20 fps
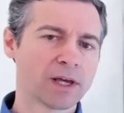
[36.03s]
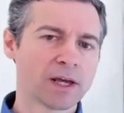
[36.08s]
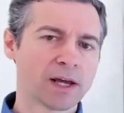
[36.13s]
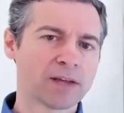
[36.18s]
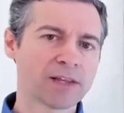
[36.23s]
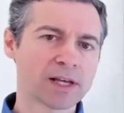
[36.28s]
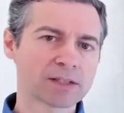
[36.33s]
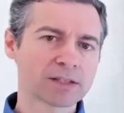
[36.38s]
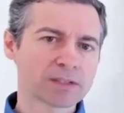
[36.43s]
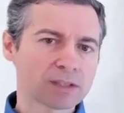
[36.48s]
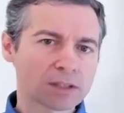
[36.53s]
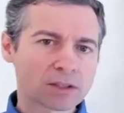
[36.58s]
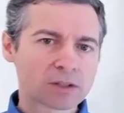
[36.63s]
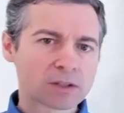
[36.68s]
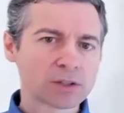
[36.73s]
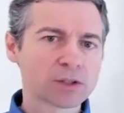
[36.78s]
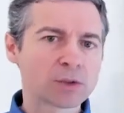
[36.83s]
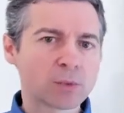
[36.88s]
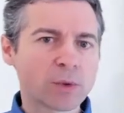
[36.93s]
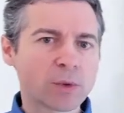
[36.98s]
And that's a
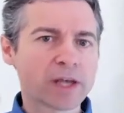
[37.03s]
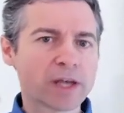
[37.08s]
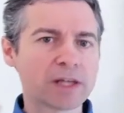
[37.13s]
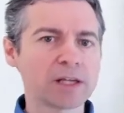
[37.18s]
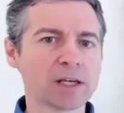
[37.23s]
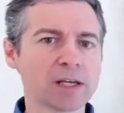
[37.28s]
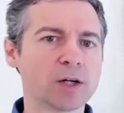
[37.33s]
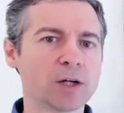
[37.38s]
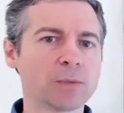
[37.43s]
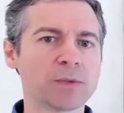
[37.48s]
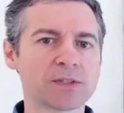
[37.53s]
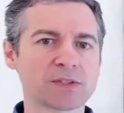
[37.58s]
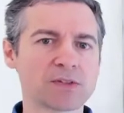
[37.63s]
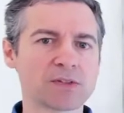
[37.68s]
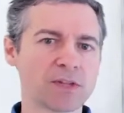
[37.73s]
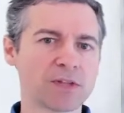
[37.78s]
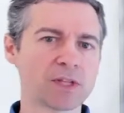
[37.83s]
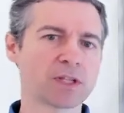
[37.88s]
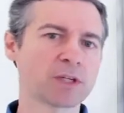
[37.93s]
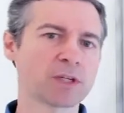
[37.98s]
good way to help us
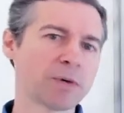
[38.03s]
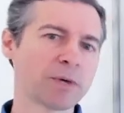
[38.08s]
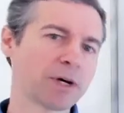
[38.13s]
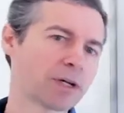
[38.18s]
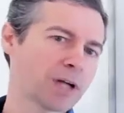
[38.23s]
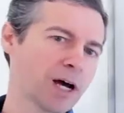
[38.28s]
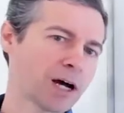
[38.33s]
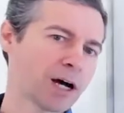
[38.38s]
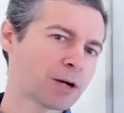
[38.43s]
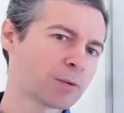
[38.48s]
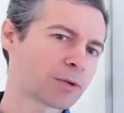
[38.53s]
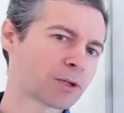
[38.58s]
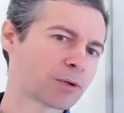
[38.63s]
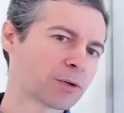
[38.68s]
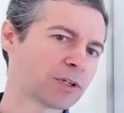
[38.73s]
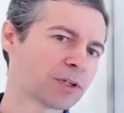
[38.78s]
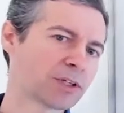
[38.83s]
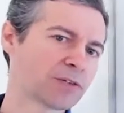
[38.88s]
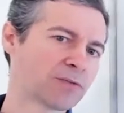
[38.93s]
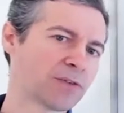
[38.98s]
think about how we're
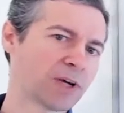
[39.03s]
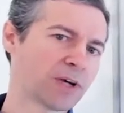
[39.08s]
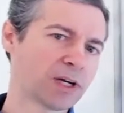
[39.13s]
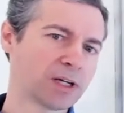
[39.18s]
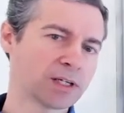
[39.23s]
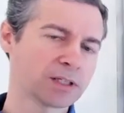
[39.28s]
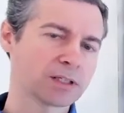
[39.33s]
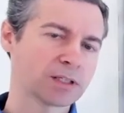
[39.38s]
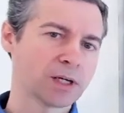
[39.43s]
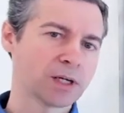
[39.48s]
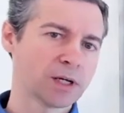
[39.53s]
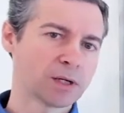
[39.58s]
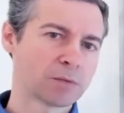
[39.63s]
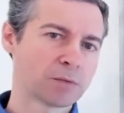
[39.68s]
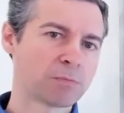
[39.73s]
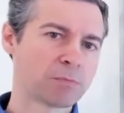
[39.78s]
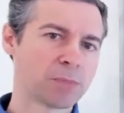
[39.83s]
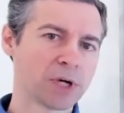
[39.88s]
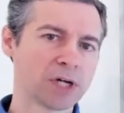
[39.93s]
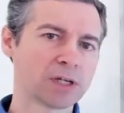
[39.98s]
going to find
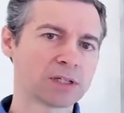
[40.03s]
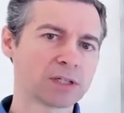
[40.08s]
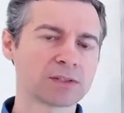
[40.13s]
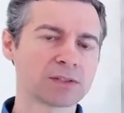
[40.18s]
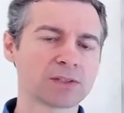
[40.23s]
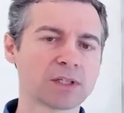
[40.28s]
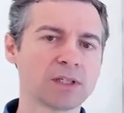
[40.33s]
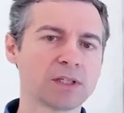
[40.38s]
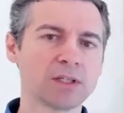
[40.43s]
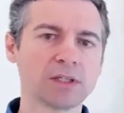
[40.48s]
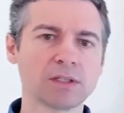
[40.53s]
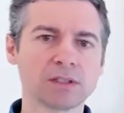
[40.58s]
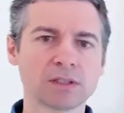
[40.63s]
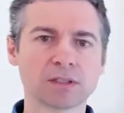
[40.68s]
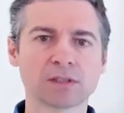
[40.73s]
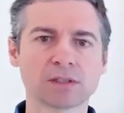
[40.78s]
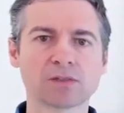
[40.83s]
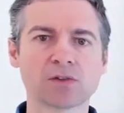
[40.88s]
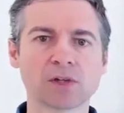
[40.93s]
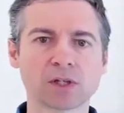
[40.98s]
bugs
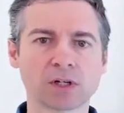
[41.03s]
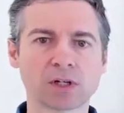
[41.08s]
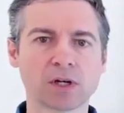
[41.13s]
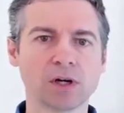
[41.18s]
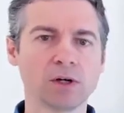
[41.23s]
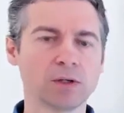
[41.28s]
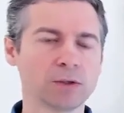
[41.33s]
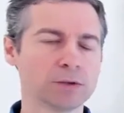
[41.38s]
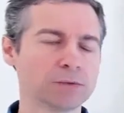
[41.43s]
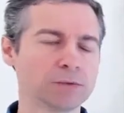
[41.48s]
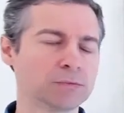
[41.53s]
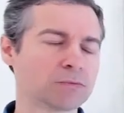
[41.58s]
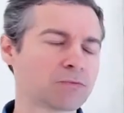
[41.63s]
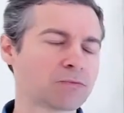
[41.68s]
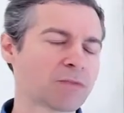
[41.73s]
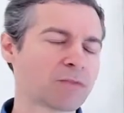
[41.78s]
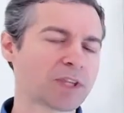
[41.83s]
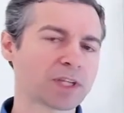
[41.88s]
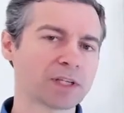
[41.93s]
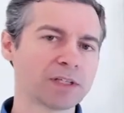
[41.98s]
in the code.
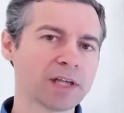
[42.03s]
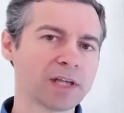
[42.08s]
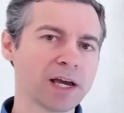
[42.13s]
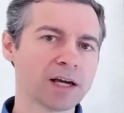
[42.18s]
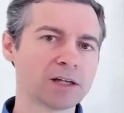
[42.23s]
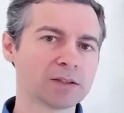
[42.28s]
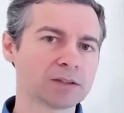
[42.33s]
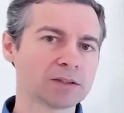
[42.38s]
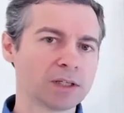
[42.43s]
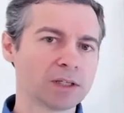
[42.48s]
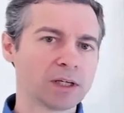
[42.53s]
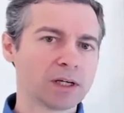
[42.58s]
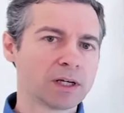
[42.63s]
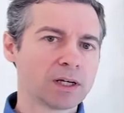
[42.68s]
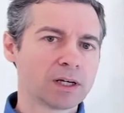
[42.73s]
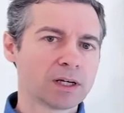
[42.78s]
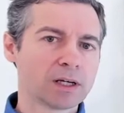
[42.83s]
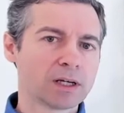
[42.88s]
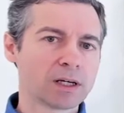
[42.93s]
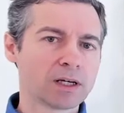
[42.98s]
Now,
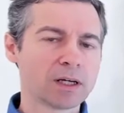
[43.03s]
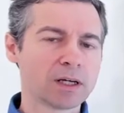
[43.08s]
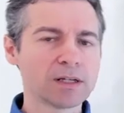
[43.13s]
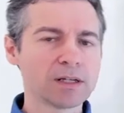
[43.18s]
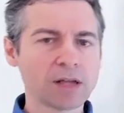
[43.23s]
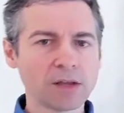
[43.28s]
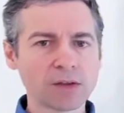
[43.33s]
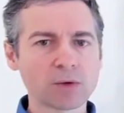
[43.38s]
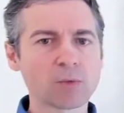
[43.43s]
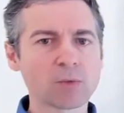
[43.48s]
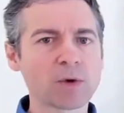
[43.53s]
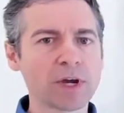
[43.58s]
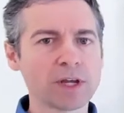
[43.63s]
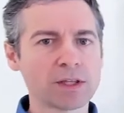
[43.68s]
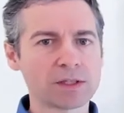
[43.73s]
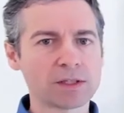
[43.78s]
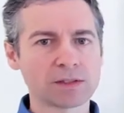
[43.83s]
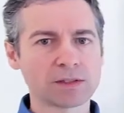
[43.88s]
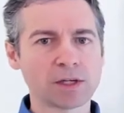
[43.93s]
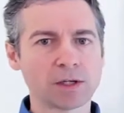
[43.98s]
Another way
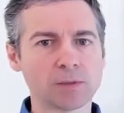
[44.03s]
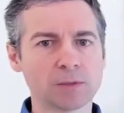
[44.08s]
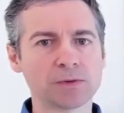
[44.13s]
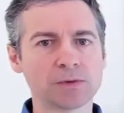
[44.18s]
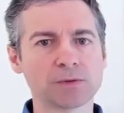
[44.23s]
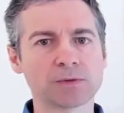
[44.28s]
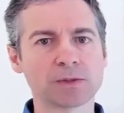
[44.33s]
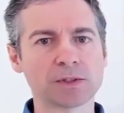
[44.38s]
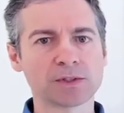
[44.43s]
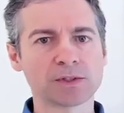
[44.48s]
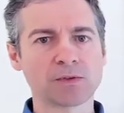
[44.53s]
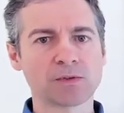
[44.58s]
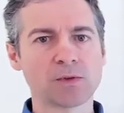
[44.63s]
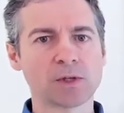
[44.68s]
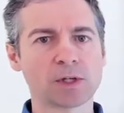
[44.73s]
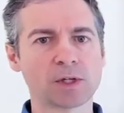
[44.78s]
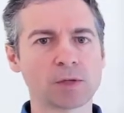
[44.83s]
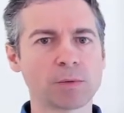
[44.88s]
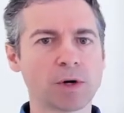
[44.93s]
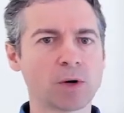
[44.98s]
that's helpful for us to
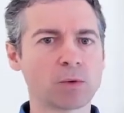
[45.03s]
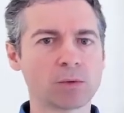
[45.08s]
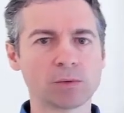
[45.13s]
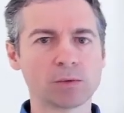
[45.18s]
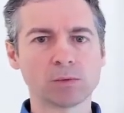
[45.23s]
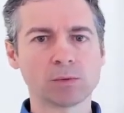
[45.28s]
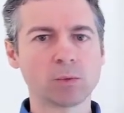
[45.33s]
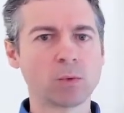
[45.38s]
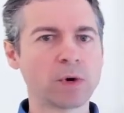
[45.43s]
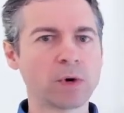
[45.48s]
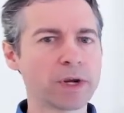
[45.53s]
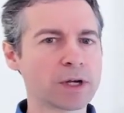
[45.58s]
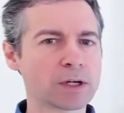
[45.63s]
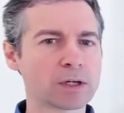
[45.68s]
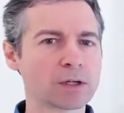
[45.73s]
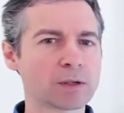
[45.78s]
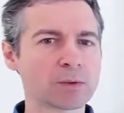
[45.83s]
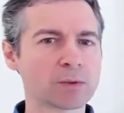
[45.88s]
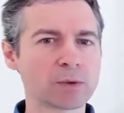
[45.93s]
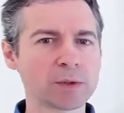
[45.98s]
think about
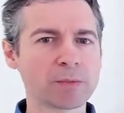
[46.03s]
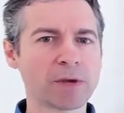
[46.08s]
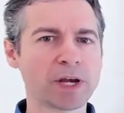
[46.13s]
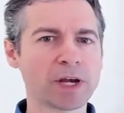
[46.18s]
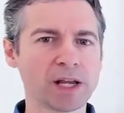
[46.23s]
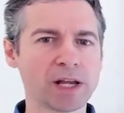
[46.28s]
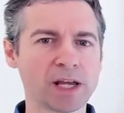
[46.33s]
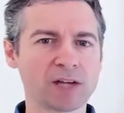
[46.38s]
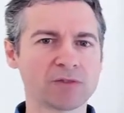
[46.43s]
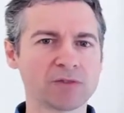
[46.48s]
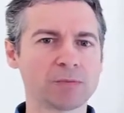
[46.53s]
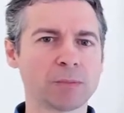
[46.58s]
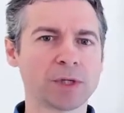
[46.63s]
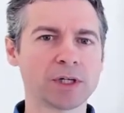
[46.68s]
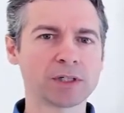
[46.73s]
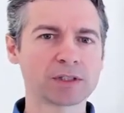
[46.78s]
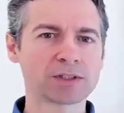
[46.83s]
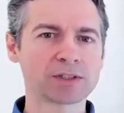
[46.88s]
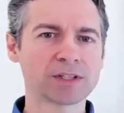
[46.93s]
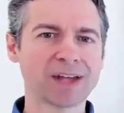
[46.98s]
where we might have
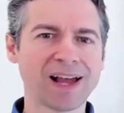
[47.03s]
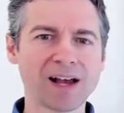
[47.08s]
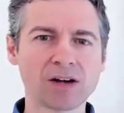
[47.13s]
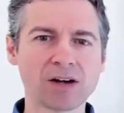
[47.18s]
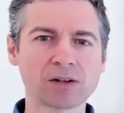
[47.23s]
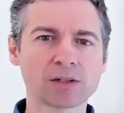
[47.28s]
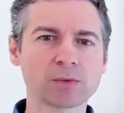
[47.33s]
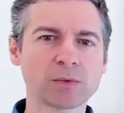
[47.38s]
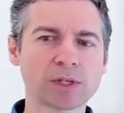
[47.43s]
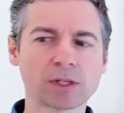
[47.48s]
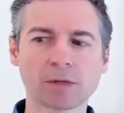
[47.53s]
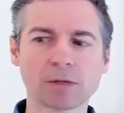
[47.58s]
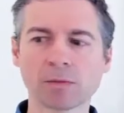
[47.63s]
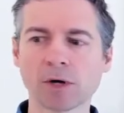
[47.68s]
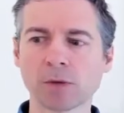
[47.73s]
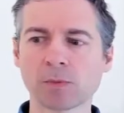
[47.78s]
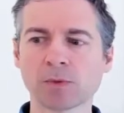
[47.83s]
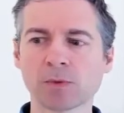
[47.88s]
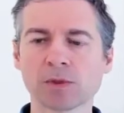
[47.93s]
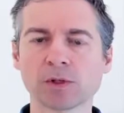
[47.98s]
bugs and how can we come
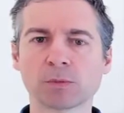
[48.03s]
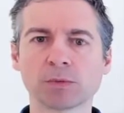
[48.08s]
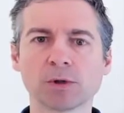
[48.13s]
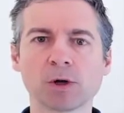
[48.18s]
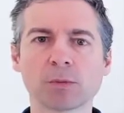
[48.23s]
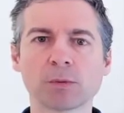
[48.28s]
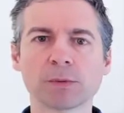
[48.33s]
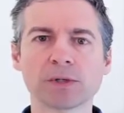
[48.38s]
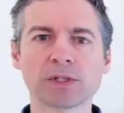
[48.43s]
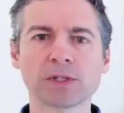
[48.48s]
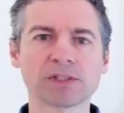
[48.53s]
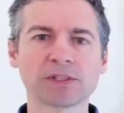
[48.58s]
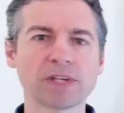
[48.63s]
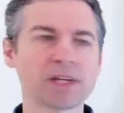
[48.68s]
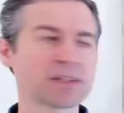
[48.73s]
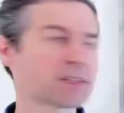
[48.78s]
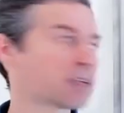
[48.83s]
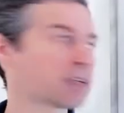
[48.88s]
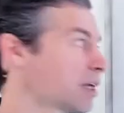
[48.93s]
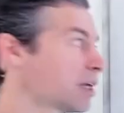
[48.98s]
up with appropriate
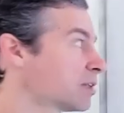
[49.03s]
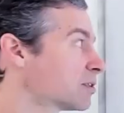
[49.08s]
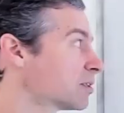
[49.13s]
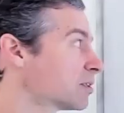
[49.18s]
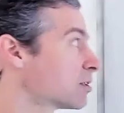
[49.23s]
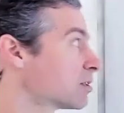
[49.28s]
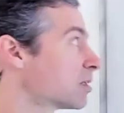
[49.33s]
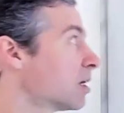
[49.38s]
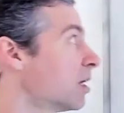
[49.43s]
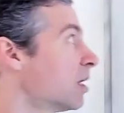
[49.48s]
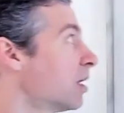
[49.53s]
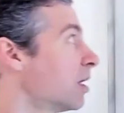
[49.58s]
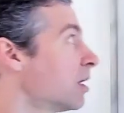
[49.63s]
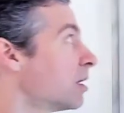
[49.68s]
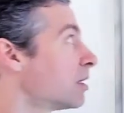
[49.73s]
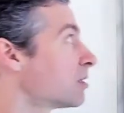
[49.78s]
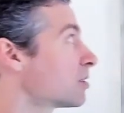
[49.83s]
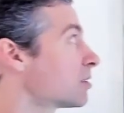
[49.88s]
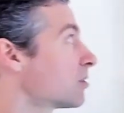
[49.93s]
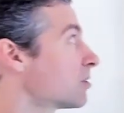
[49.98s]
test cases
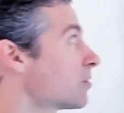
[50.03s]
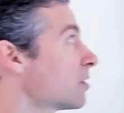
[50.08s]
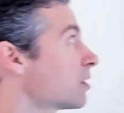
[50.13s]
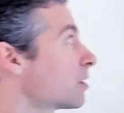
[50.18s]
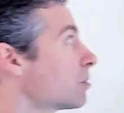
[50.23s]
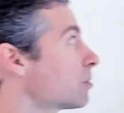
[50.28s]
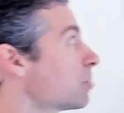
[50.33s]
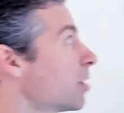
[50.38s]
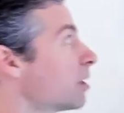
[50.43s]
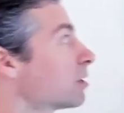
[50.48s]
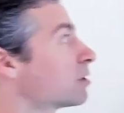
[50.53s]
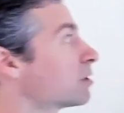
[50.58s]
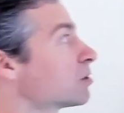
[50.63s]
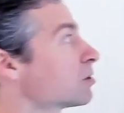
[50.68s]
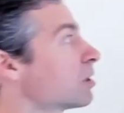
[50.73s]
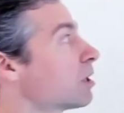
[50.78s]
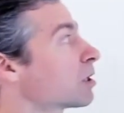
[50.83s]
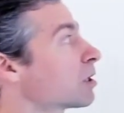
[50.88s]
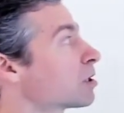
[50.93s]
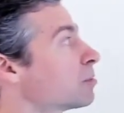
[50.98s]
is to think about and
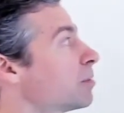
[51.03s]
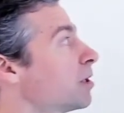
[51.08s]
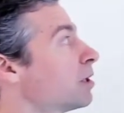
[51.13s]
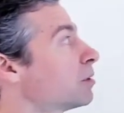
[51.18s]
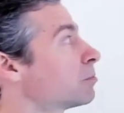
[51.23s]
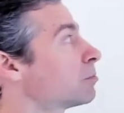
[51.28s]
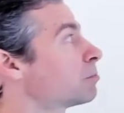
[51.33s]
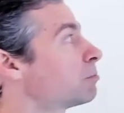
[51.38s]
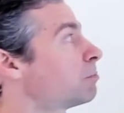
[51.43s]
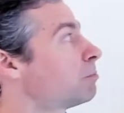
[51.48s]
talk about